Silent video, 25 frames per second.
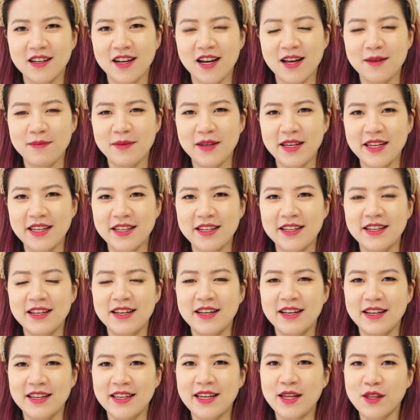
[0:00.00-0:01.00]
I mean,
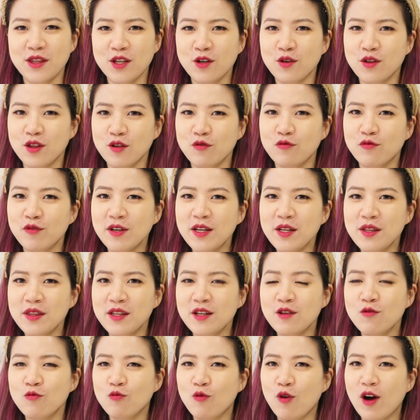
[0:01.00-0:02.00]
yes, there's a
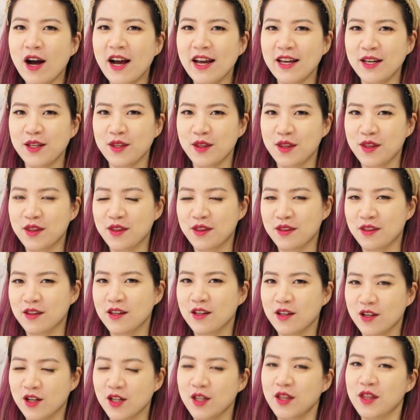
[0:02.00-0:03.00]
reason why it's
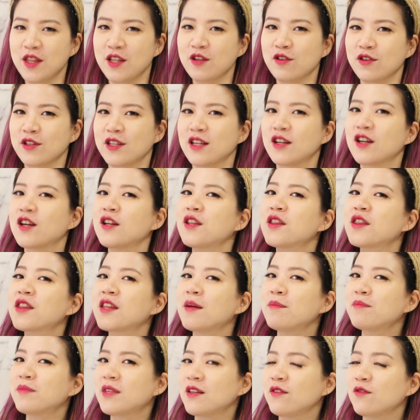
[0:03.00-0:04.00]
considered the
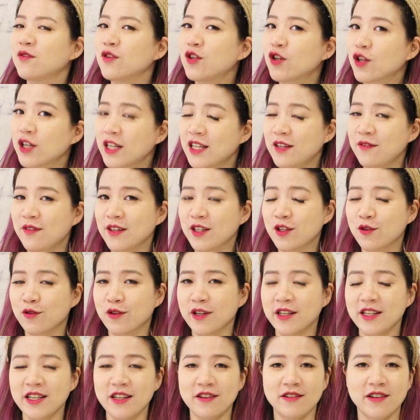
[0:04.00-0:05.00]
consumptive look in the
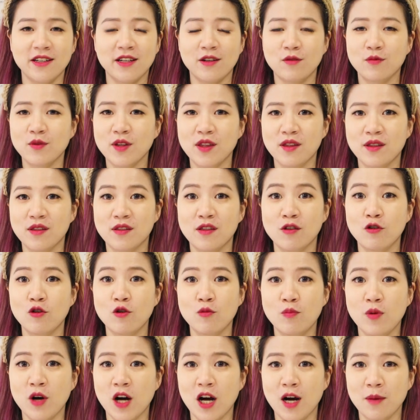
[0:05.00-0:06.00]
Victorian era that was
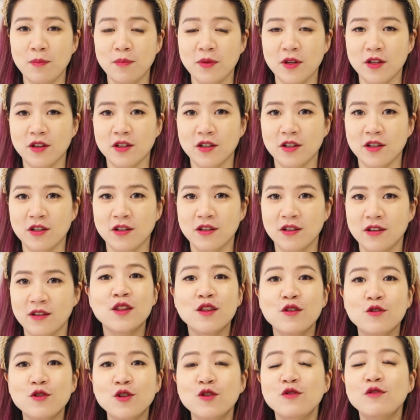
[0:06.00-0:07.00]
so popular.
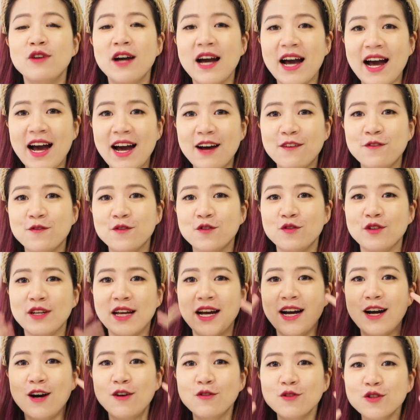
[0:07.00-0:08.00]
So you have to
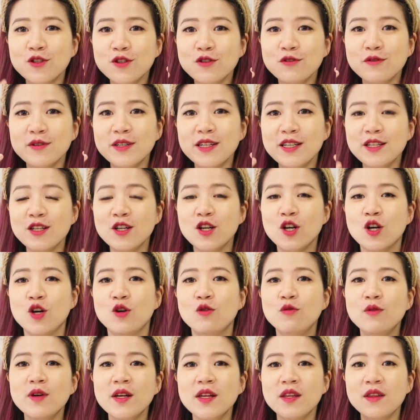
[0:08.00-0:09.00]
counter it
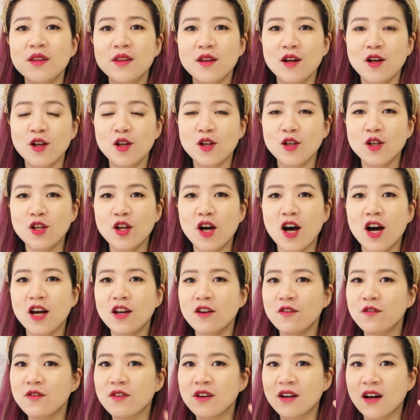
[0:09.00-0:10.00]
with a
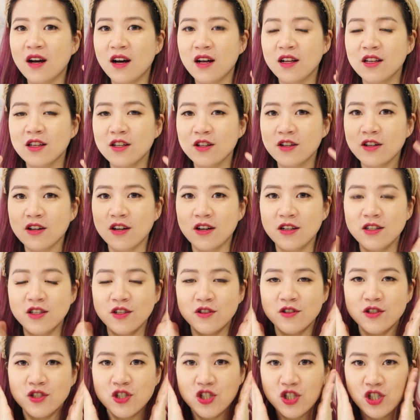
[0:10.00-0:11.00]
lot of color on
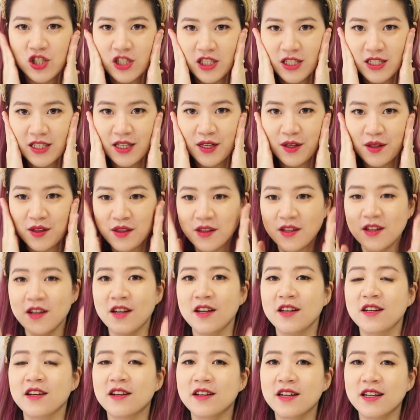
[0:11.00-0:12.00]
your cheeks.
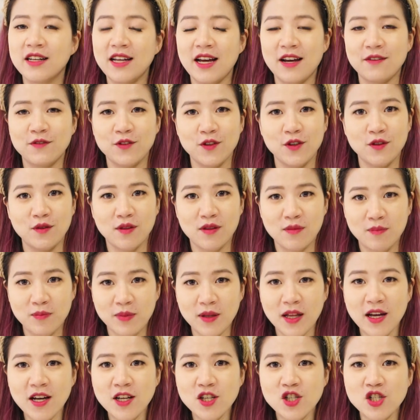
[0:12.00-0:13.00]
You're gonna have to use
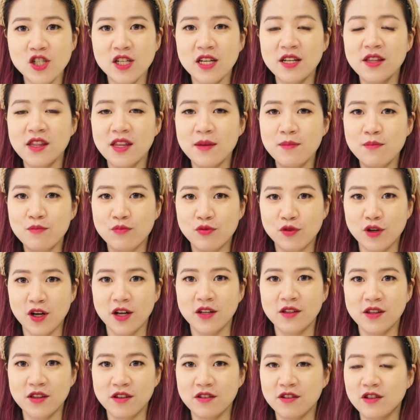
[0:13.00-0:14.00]
blush and some
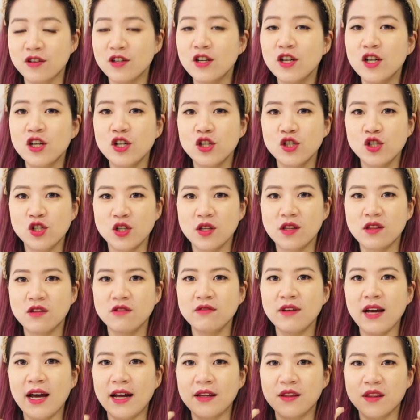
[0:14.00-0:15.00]
bronzer just
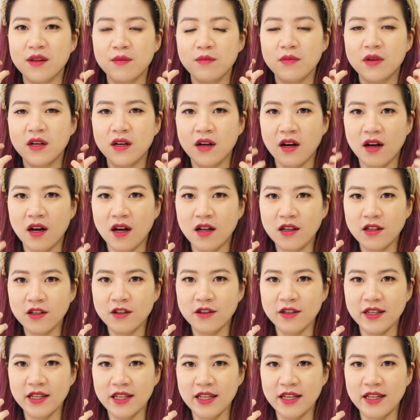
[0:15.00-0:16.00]
to add some
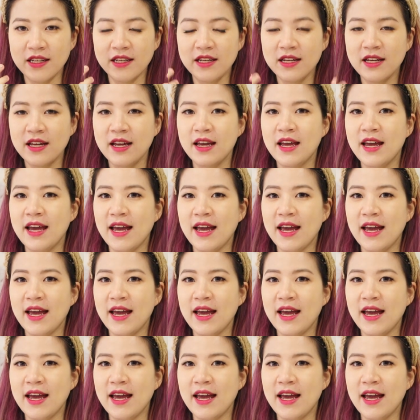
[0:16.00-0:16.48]
color in.